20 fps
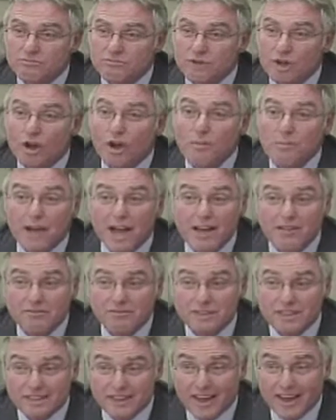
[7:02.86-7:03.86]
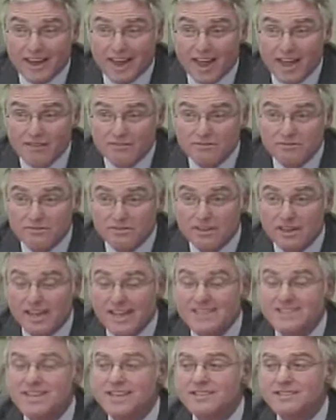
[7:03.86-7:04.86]
and there is a
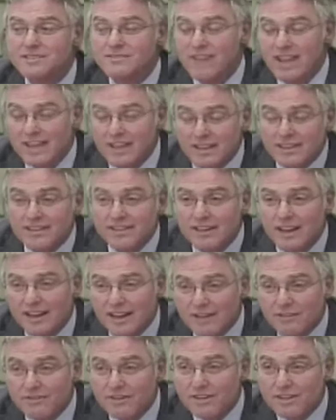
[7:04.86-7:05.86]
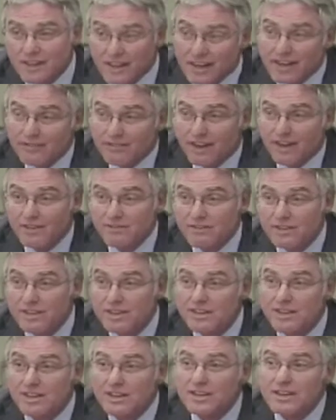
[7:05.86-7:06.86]
temptation to go back
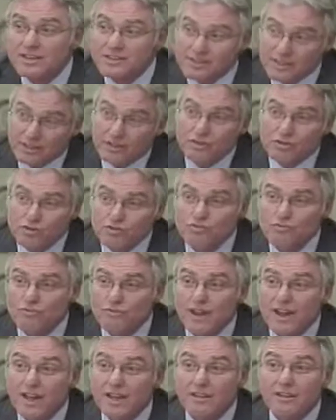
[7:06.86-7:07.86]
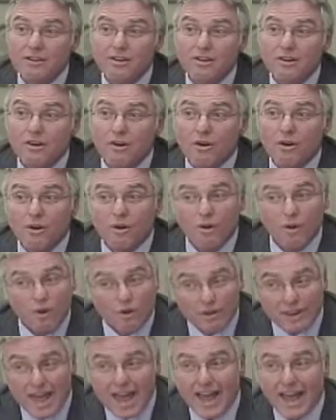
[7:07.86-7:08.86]
to such
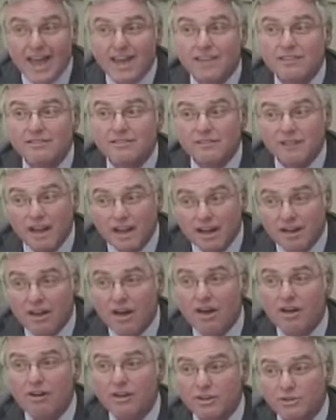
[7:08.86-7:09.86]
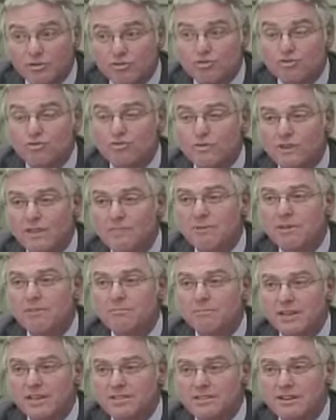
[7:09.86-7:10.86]
habits.
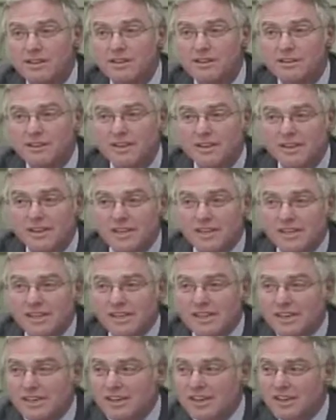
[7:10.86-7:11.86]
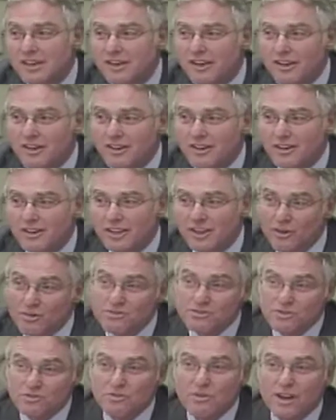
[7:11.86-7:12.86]
We often find ourselves arresting
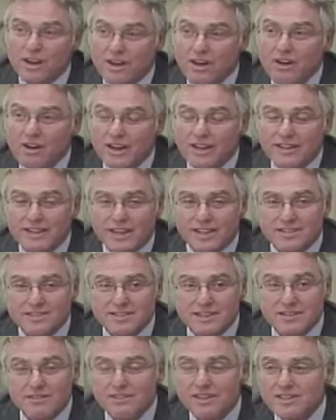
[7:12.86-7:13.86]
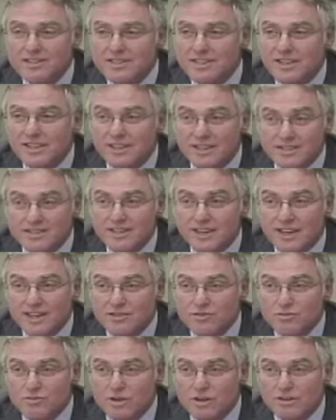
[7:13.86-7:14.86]
the same people who continue to
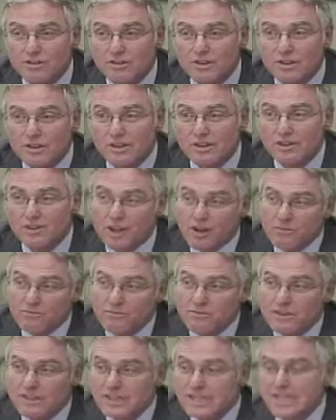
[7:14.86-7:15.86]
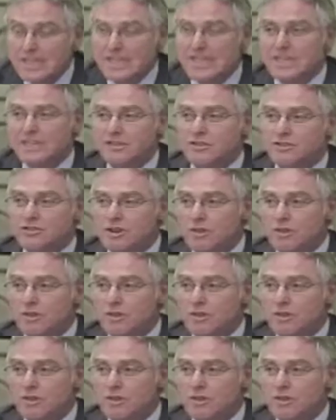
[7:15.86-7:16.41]
be active in these networks.